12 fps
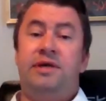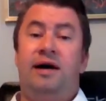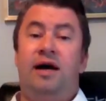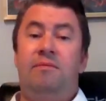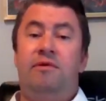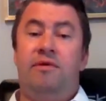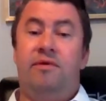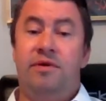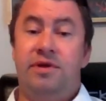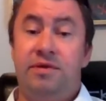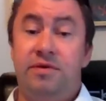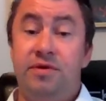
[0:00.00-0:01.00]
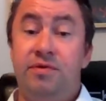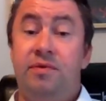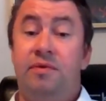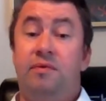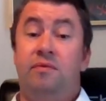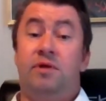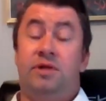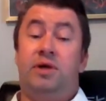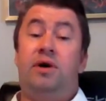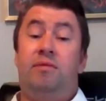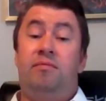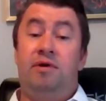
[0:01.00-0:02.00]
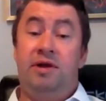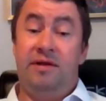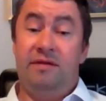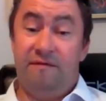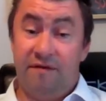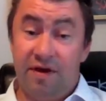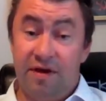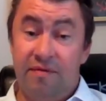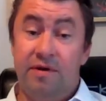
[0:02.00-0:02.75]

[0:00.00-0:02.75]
time you're going to do what's called pleading the fifth,